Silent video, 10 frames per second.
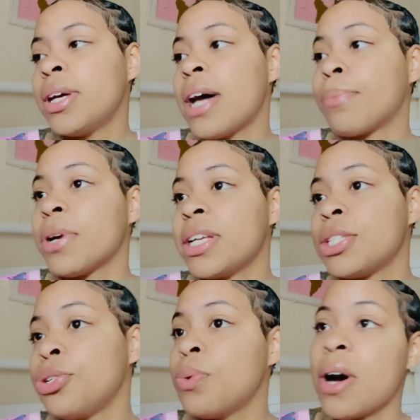I'm ready
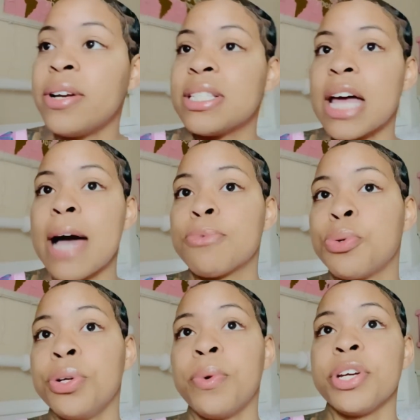to do all this. Like, I'm
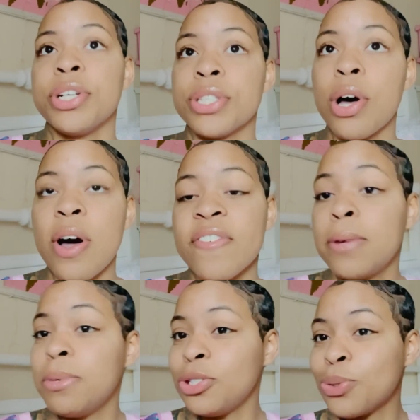21 years old. I'm finna
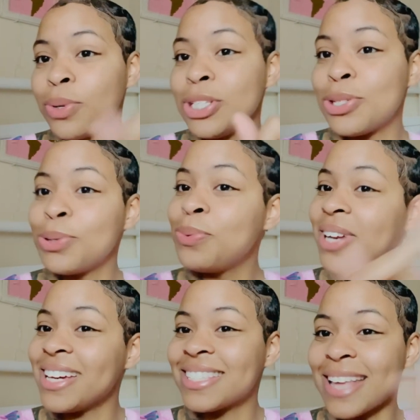be 22
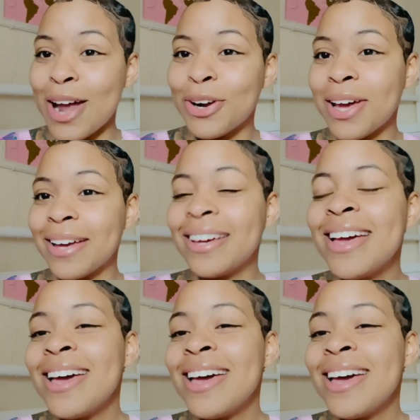next Saturday.